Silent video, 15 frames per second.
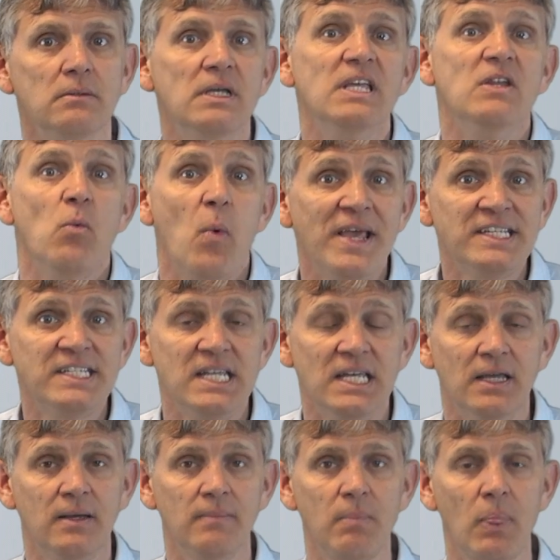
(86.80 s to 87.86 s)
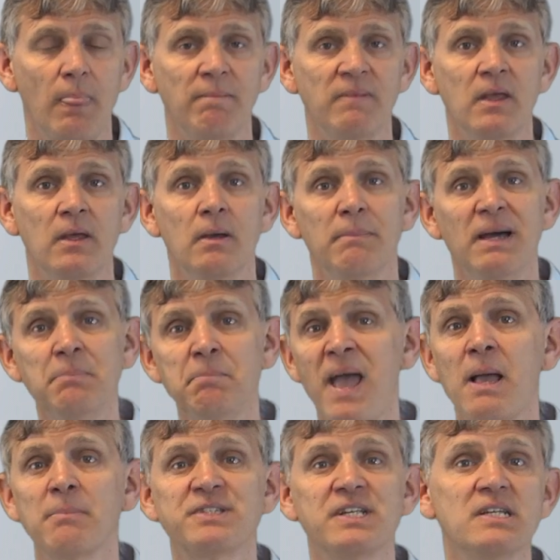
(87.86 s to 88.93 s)
investing. But
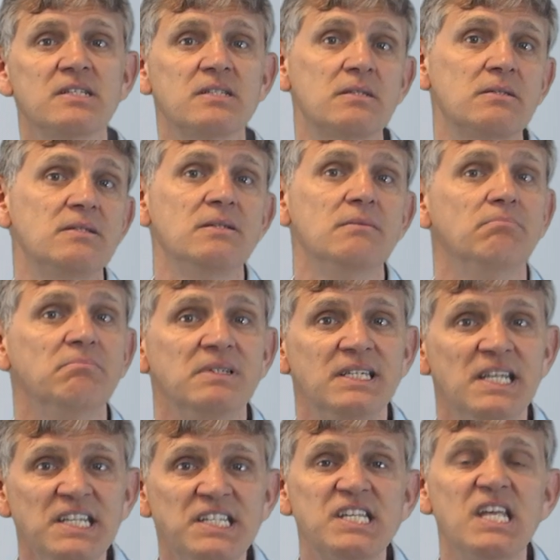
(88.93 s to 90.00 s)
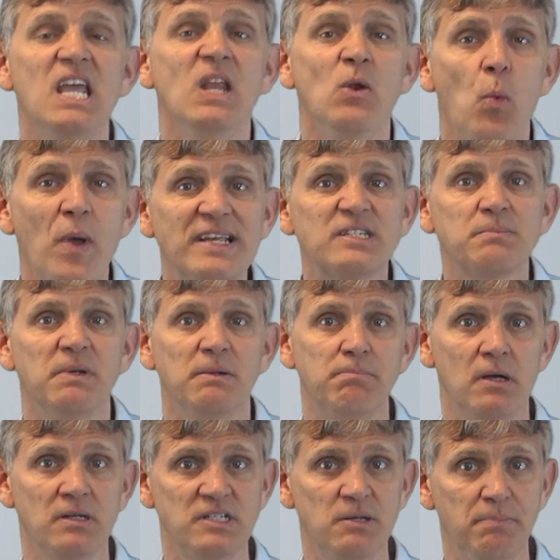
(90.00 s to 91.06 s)
perhaps there's disinvestment
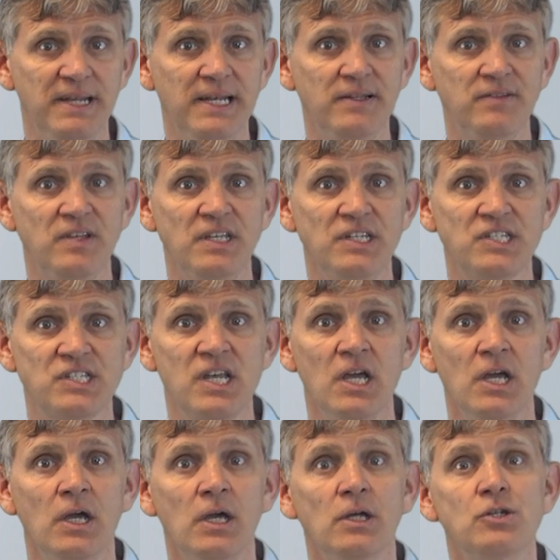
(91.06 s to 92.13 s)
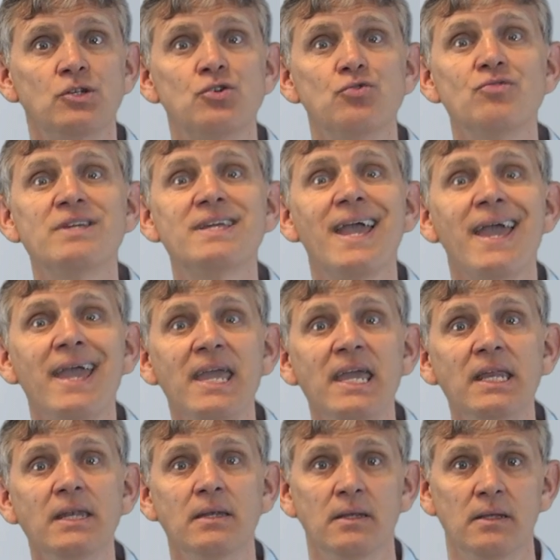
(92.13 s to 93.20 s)
possibilities to
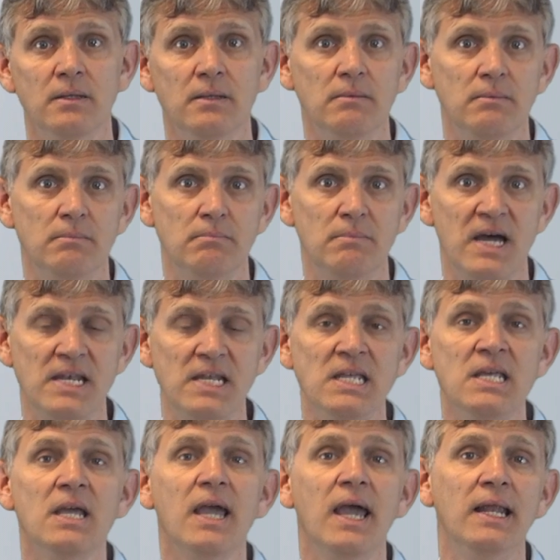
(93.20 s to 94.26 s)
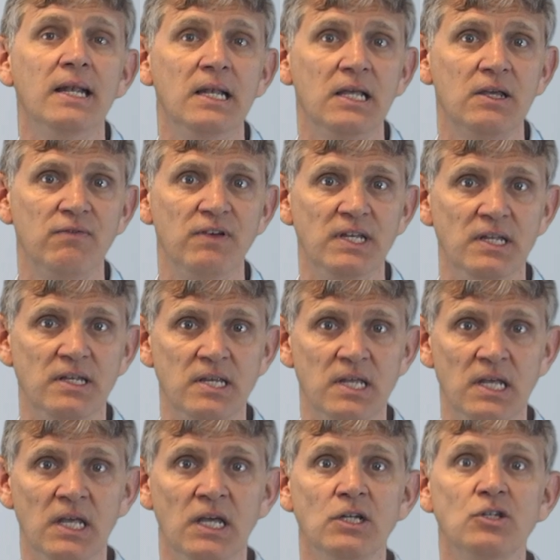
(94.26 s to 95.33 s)
gain money and
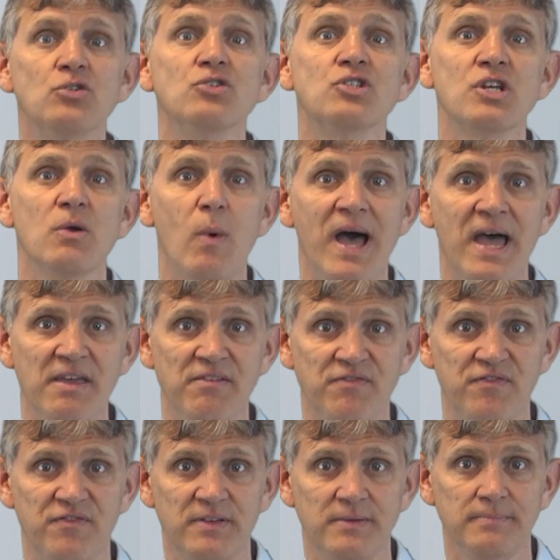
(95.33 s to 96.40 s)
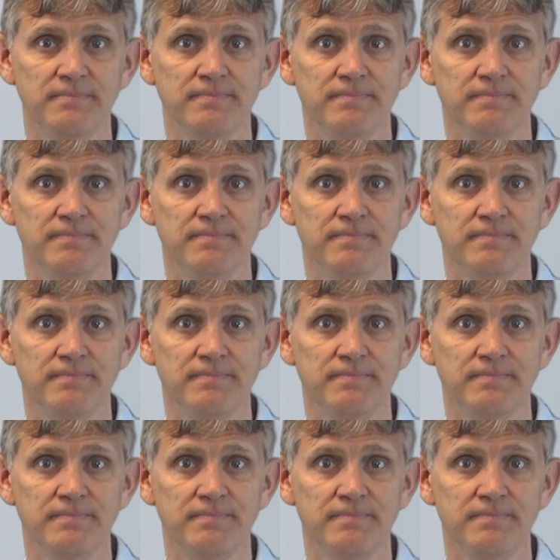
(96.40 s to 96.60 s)
liquidity to survive.